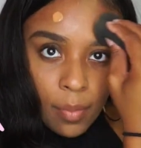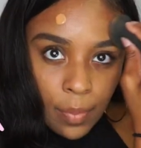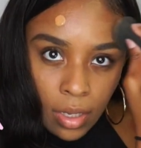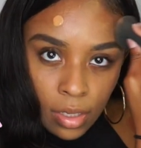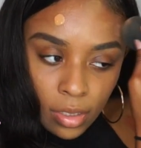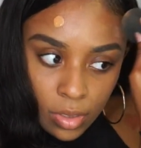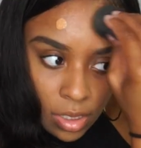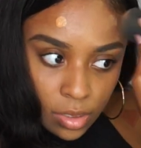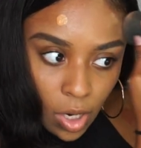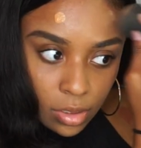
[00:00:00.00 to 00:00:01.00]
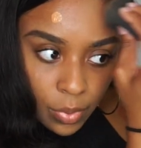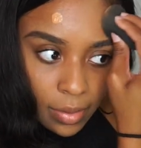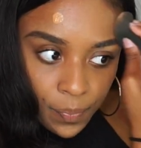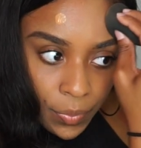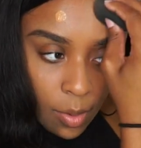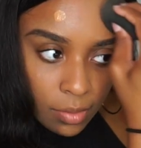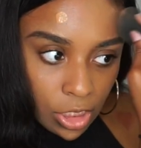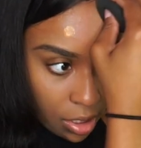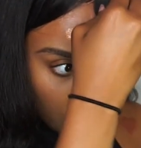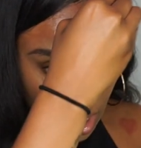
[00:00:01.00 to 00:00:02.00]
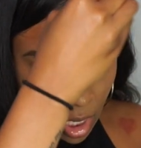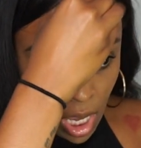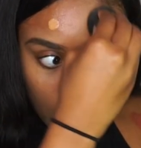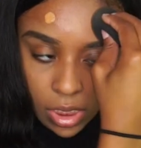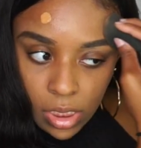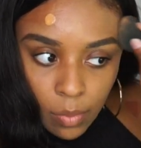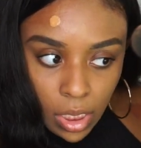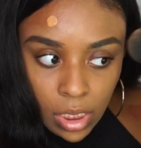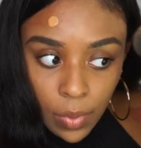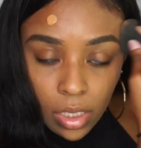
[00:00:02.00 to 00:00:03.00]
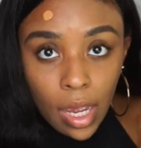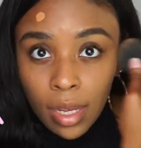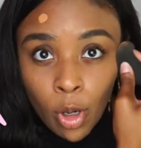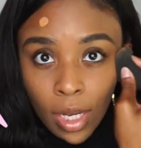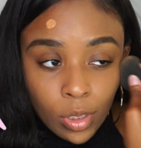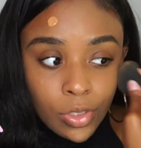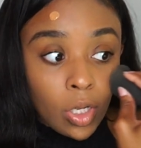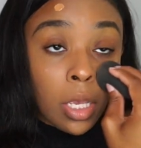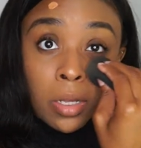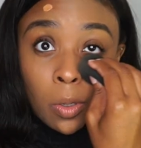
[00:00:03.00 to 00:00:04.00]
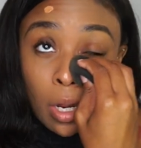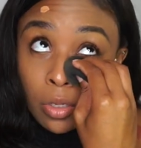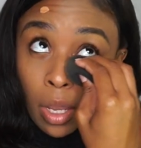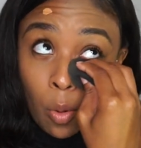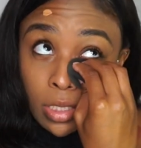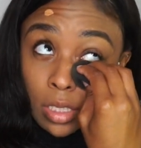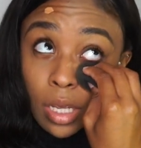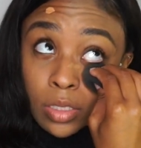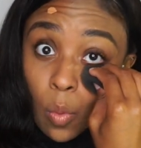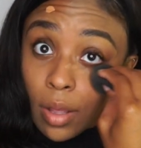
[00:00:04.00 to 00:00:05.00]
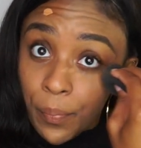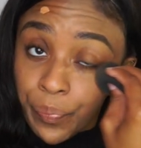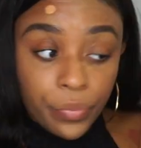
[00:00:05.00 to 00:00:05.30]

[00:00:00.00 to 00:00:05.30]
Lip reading: it might be a little tedious to watch, but I wanna make sure everything is nice and blended, because I am going out with this one. So we are doing a wear test as well.